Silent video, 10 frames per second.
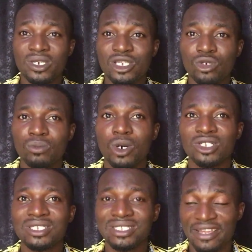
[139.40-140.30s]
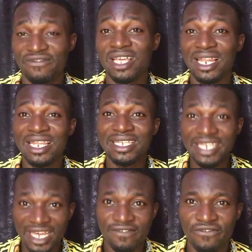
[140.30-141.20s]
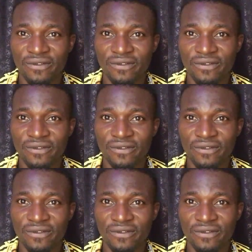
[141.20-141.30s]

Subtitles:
you must definitely get